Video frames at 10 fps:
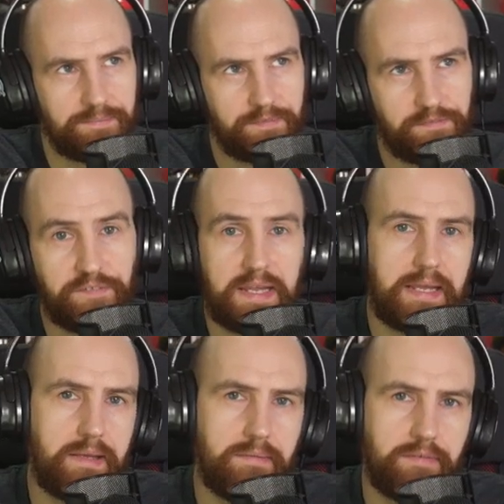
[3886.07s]

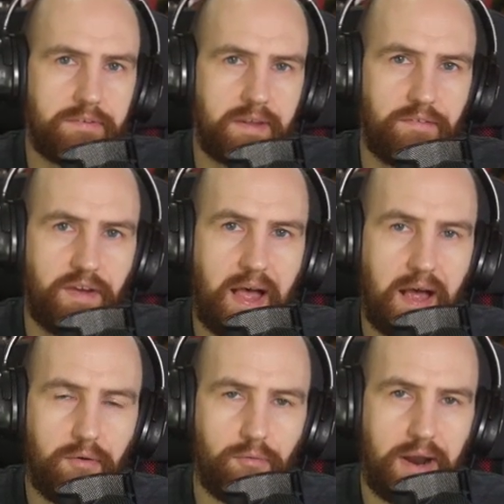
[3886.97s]
themes that
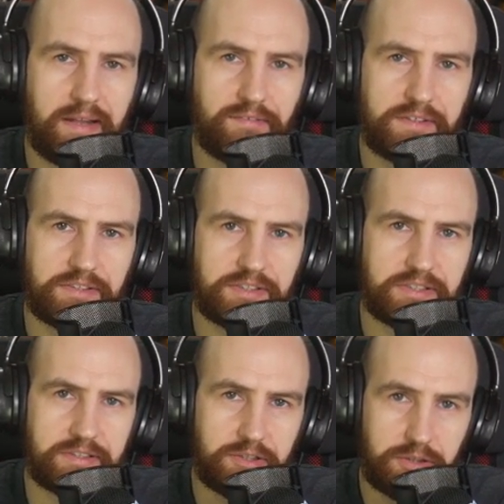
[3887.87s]
are
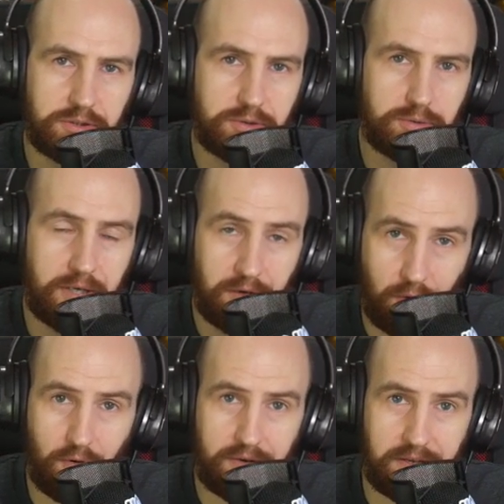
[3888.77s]
relevant to an
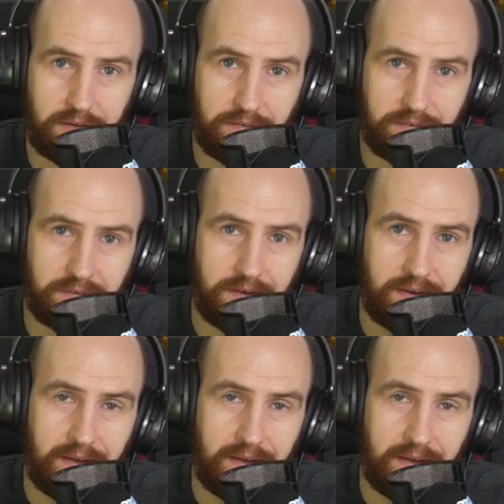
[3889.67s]
audience,